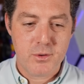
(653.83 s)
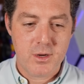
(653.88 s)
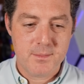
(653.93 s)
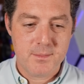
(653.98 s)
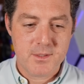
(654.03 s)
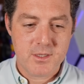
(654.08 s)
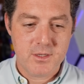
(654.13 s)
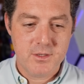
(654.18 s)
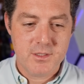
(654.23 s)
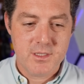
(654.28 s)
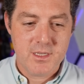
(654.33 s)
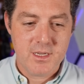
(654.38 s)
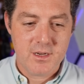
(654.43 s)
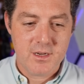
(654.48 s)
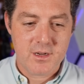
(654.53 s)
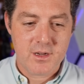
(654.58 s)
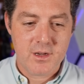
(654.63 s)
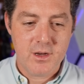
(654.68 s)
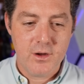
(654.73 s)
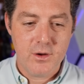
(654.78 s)
prompt goes
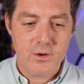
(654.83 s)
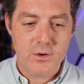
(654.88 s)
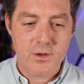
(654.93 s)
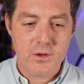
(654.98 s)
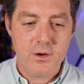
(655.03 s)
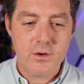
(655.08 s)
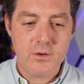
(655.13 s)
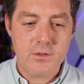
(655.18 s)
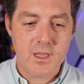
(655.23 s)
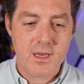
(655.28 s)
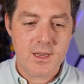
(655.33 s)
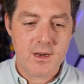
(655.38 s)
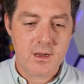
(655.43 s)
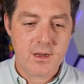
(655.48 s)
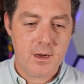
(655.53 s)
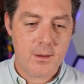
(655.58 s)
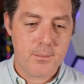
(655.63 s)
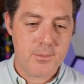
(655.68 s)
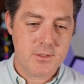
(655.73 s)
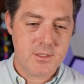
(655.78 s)
here, code, code that
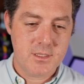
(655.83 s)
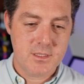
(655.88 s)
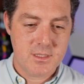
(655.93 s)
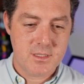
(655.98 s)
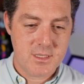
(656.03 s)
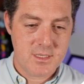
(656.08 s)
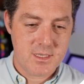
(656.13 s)
accomplishes